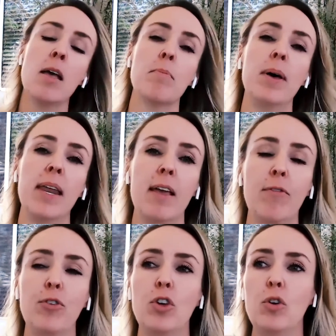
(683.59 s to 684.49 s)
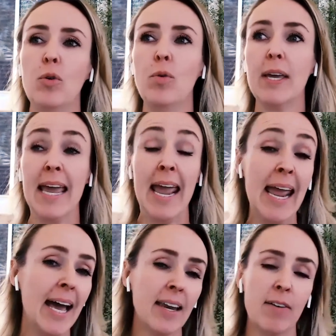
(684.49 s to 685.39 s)
But if you
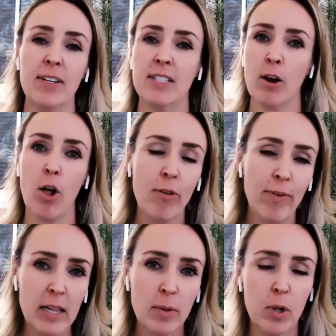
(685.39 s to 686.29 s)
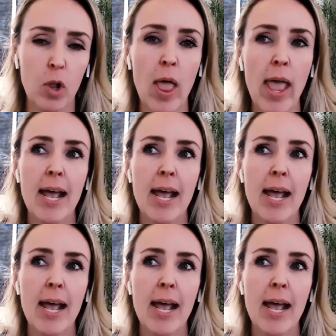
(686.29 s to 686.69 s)
can, if it's at all available,